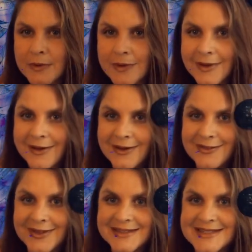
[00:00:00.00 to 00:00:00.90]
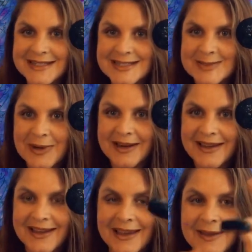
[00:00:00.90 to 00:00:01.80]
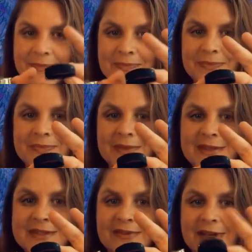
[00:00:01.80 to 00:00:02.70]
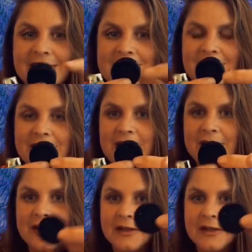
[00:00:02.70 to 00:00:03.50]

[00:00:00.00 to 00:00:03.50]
I don't know if you can see it sparking yet. Let's see if I can turn it.